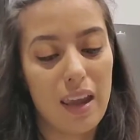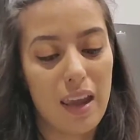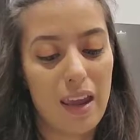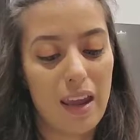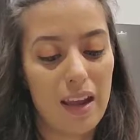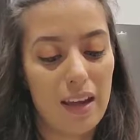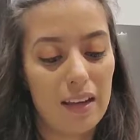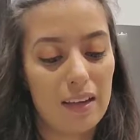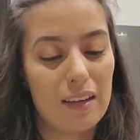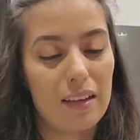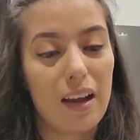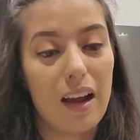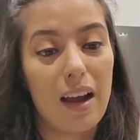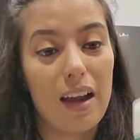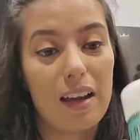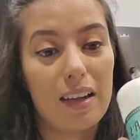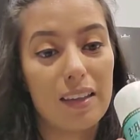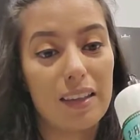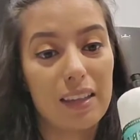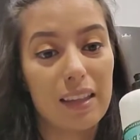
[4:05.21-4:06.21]
and
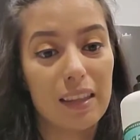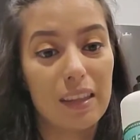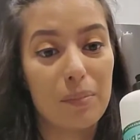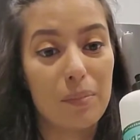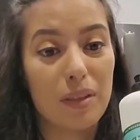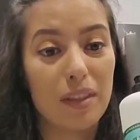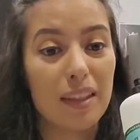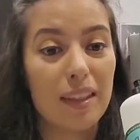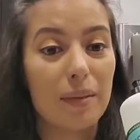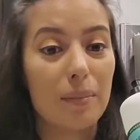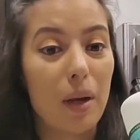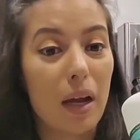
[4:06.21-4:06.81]
I seen the Mrs.